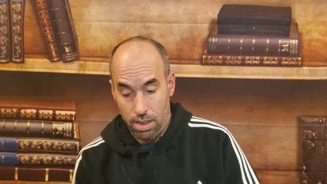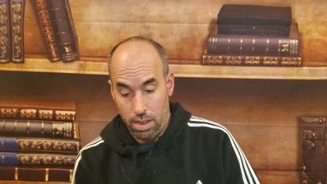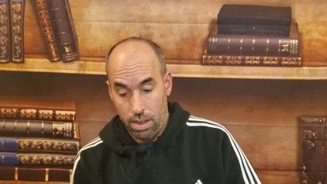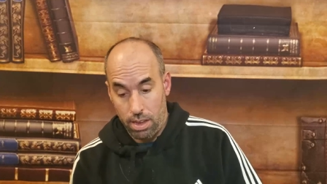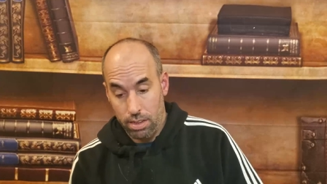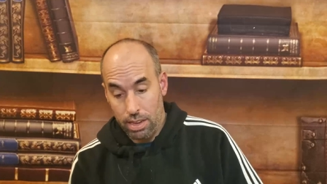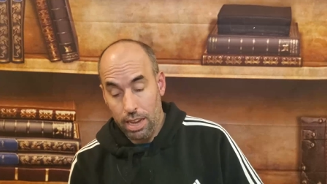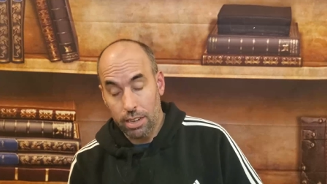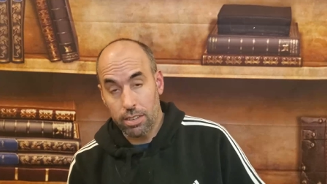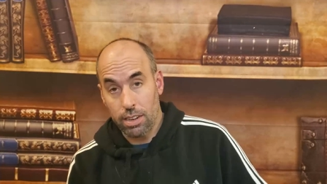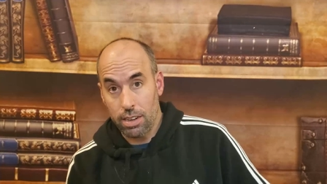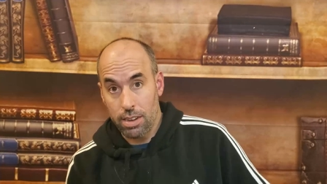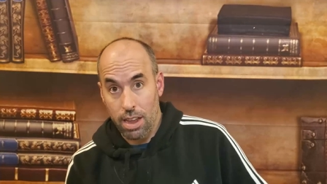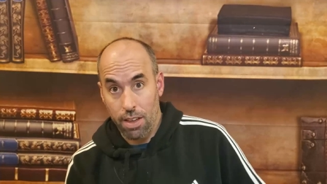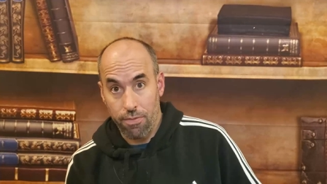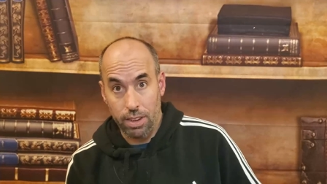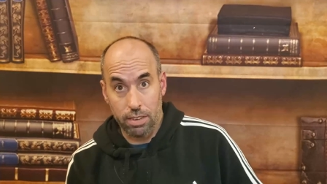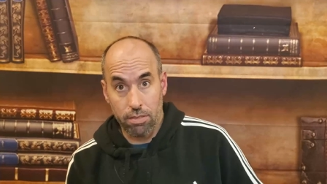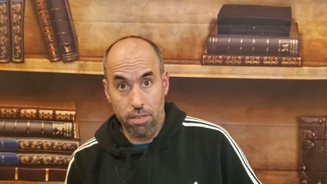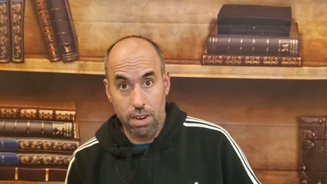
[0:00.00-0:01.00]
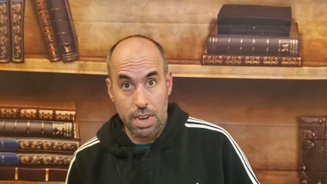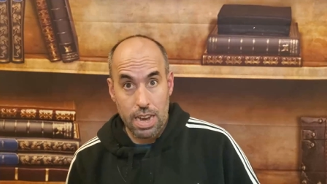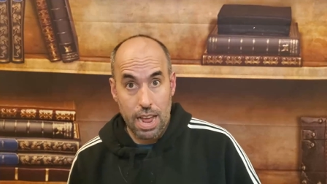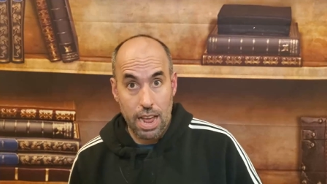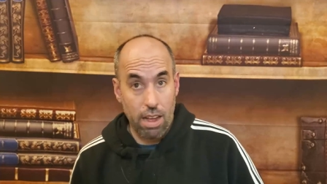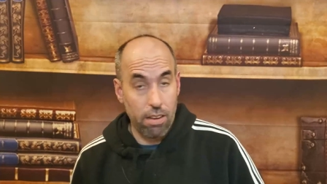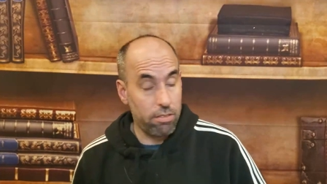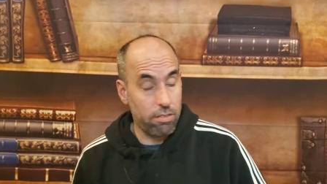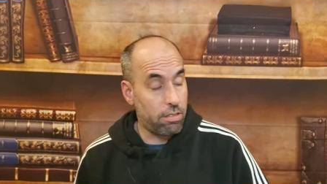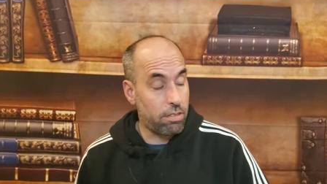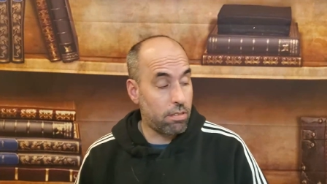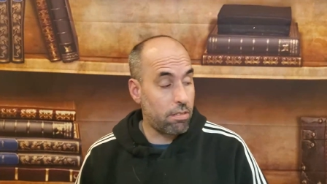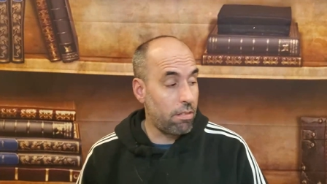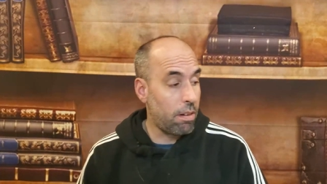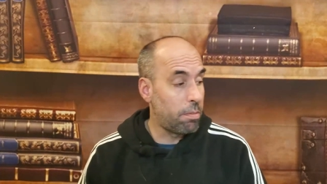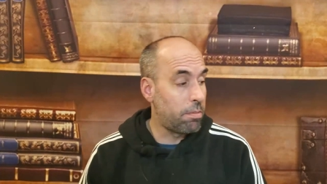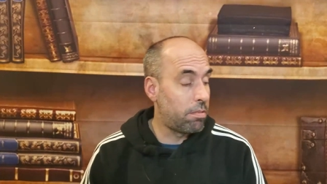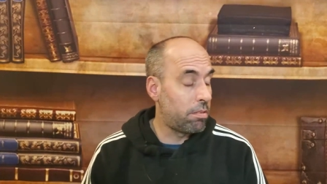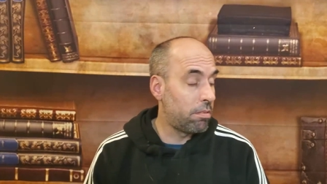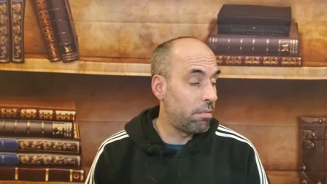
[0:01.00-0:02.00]
It's actually on Netflix right now. Just go
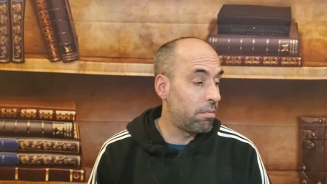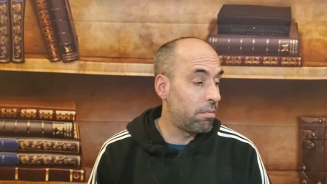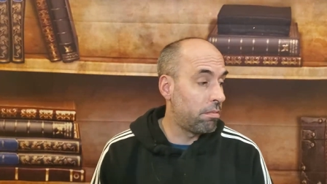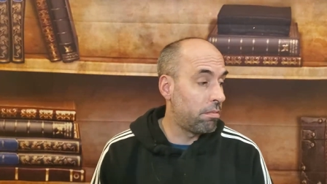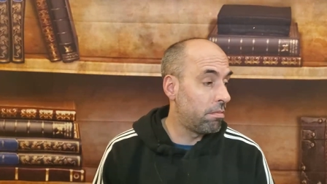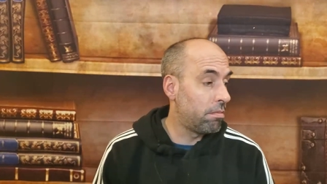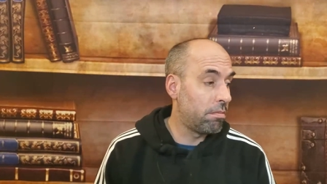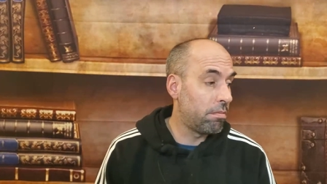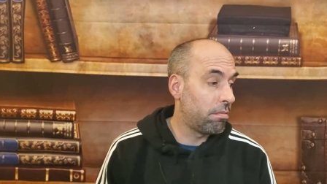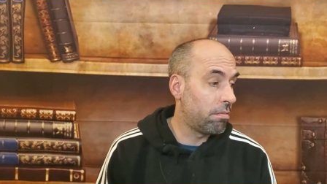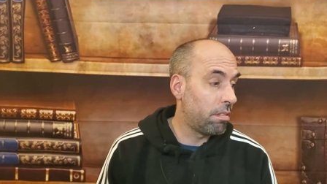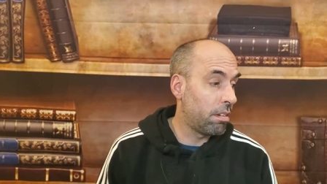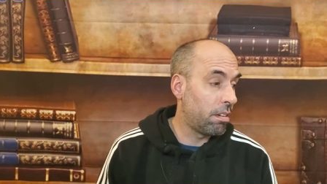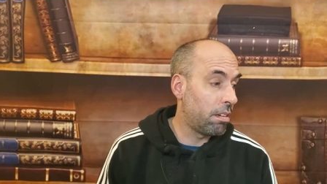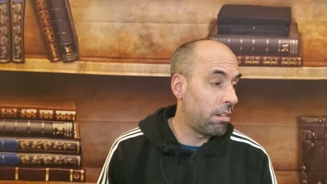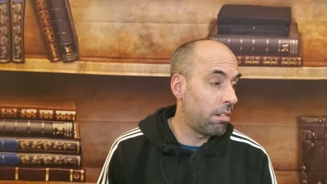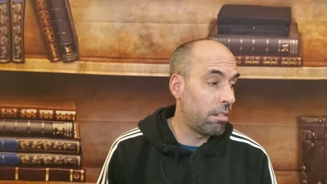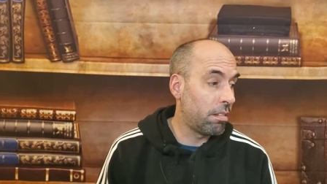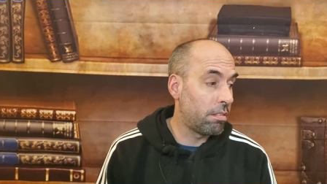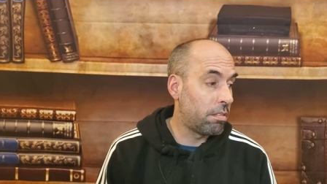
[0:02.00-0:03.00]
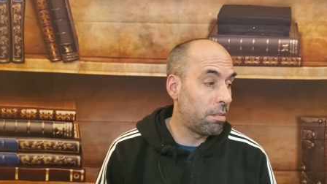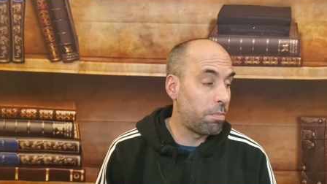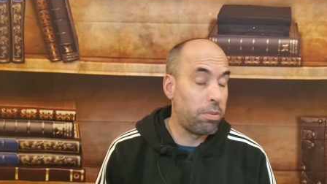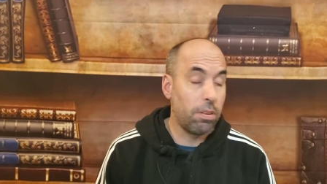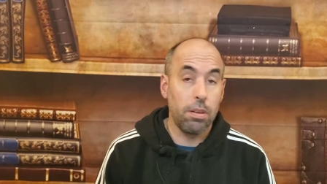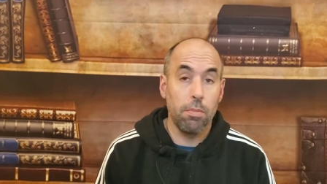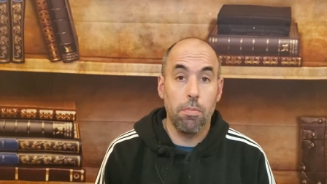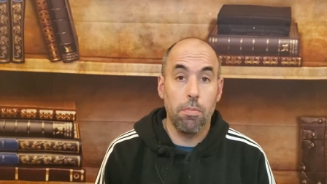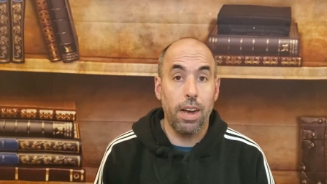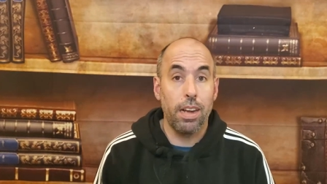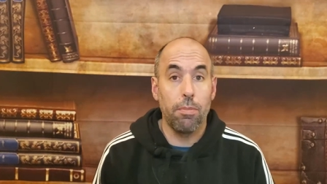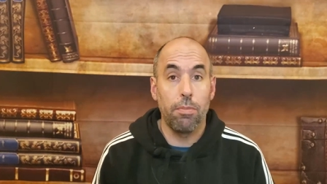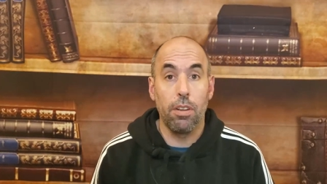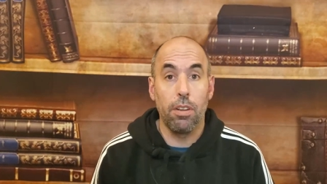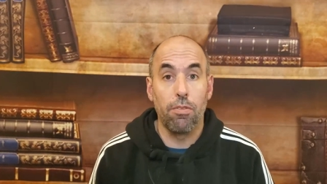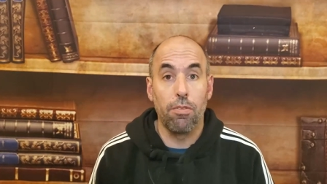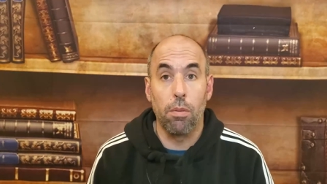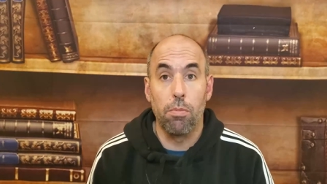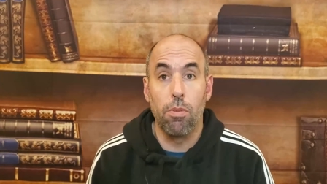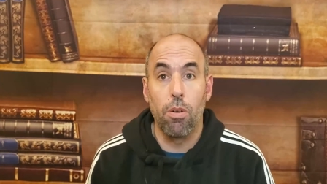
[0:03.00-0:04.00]
up to, uh, just put in My
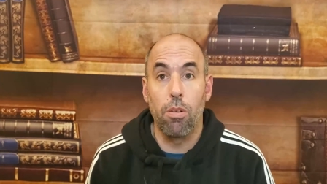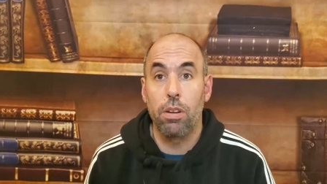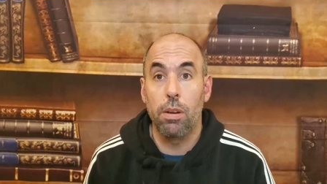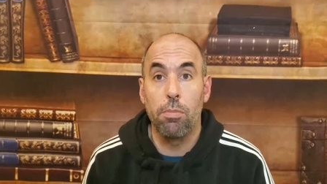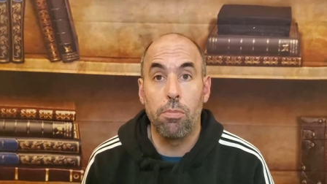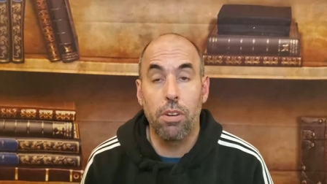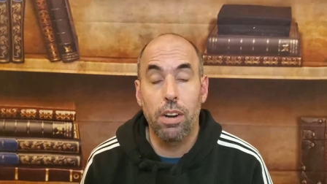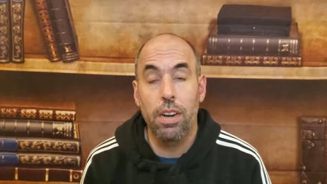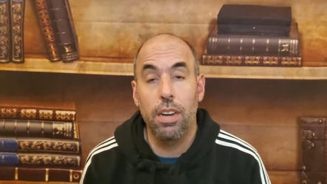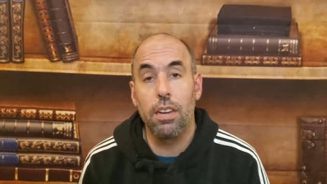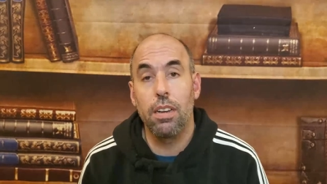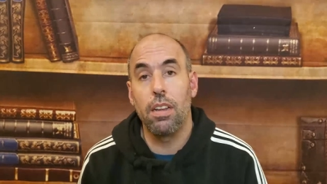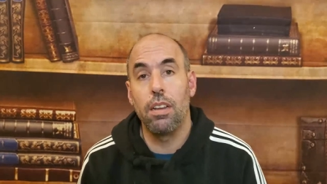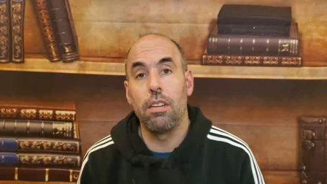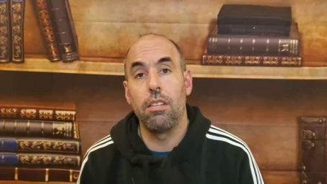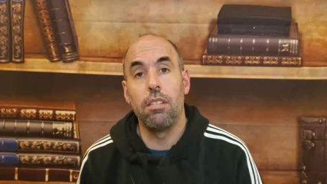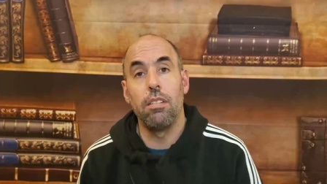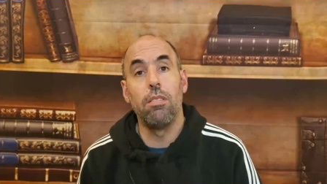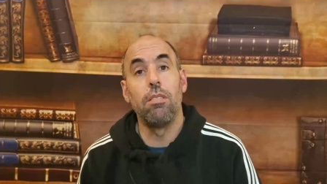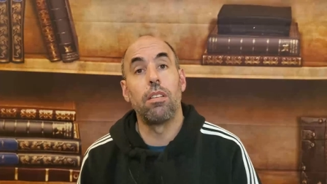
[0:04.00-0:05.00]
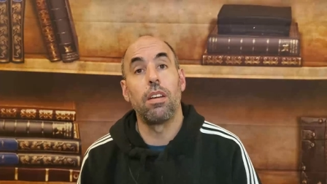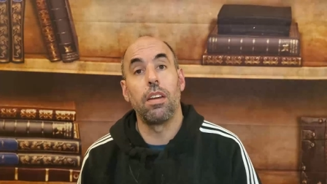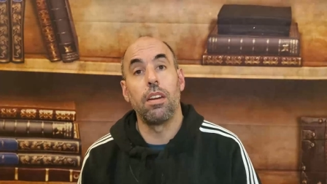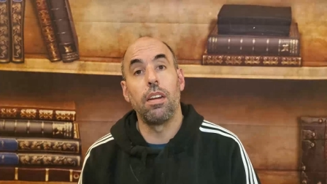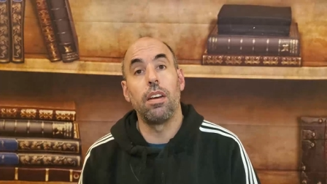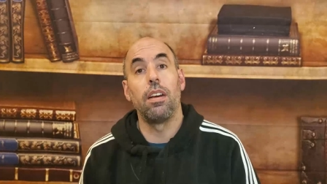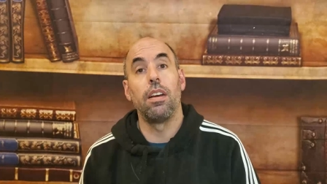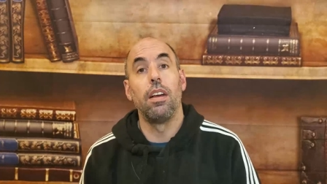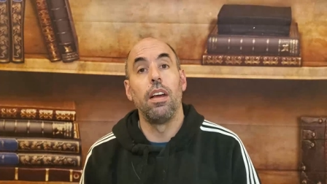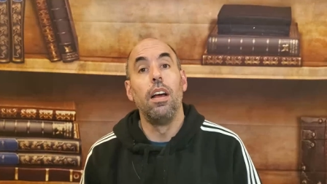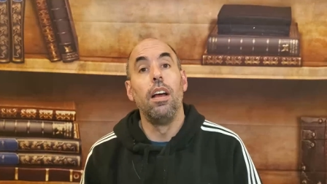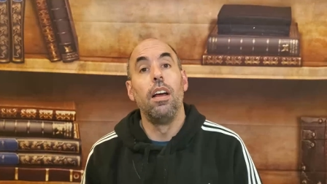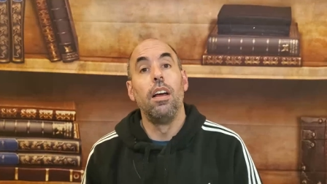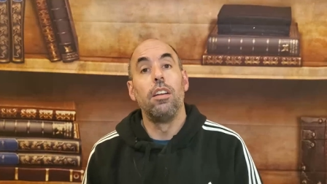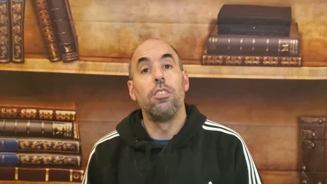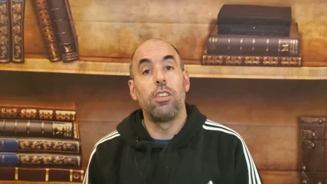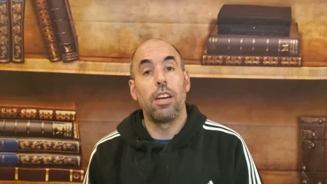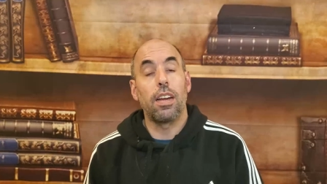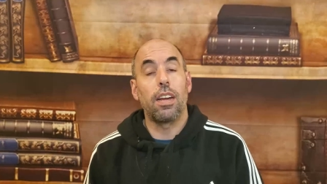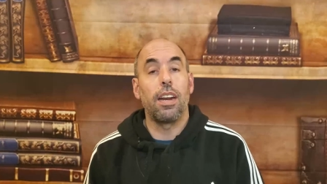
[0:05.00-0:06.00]
Beautiful Broken Brain and you can uh,
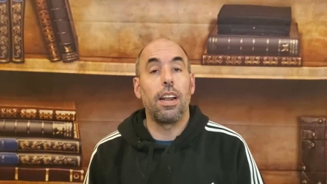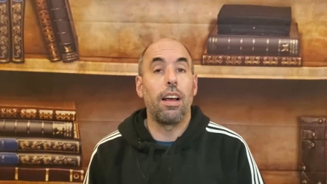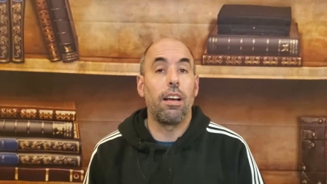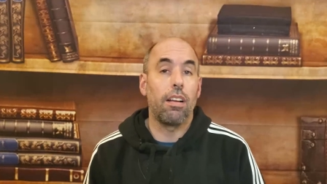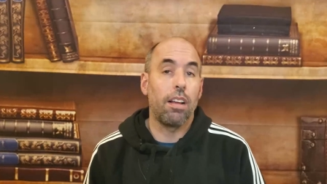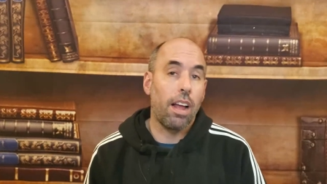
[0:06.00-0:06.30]
check it out.